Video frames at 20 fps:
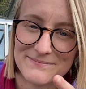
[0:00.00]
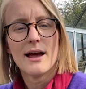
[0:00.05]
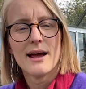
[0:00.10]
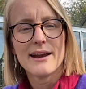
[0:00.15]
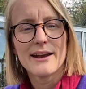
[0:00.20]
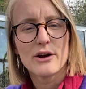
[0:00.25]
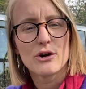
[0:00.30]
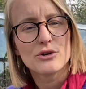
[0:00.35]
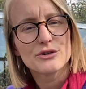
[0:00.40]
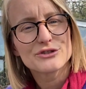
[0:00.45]

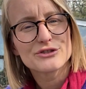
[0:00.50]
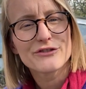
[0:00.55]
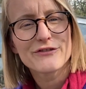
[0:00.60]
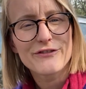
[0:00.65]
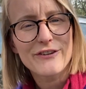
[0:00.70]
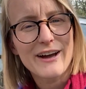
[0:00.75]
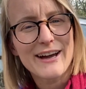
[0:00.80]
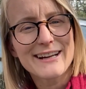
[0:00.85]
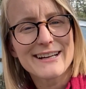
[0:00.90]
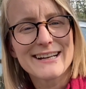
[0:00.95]
And I also
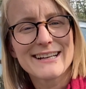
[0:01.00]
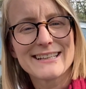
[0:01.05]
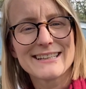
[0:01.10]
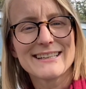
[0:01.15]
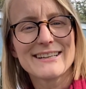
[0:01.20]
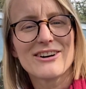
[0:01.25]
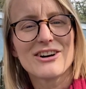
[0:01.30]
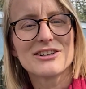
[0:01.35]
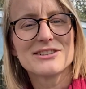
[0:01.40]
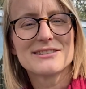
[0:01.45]
finally
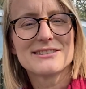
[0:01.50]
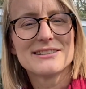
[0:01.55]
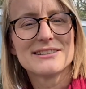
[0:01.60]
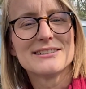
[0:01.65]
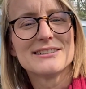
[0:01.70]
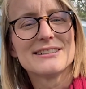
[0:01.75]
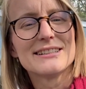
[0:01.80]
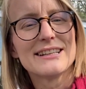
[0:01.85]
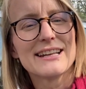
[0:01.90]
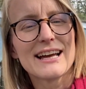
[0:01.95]
got
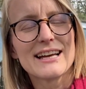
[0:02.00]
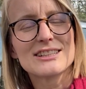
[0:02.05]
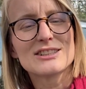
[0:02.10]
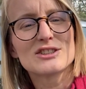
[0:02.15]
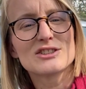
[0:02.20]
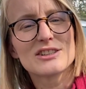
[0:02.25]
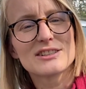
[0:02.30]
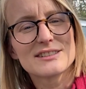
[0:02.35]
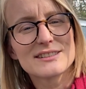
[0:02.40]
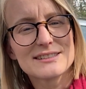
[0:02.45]
the
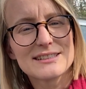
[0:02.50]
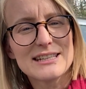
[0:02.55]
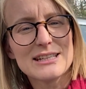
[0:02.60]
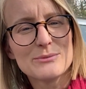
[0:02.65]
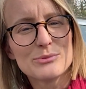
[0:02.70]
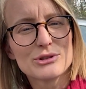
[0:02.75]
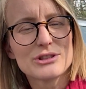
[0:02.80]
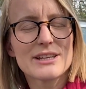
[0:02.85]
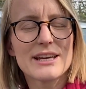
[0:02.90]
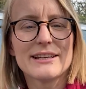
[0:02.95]
last seed
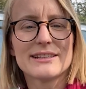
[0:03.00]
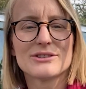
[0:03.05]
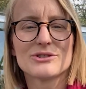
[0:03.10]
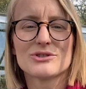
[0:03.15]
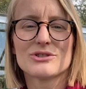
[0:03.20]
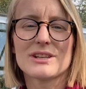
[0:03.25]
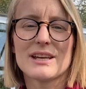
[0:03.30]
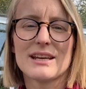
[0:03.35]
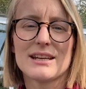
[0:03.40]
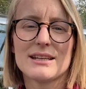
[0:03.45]

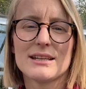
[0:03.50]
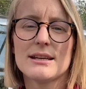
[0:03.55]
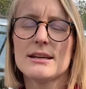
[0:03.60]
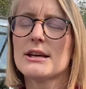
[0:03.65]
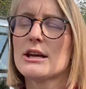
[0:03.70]
potatoes in.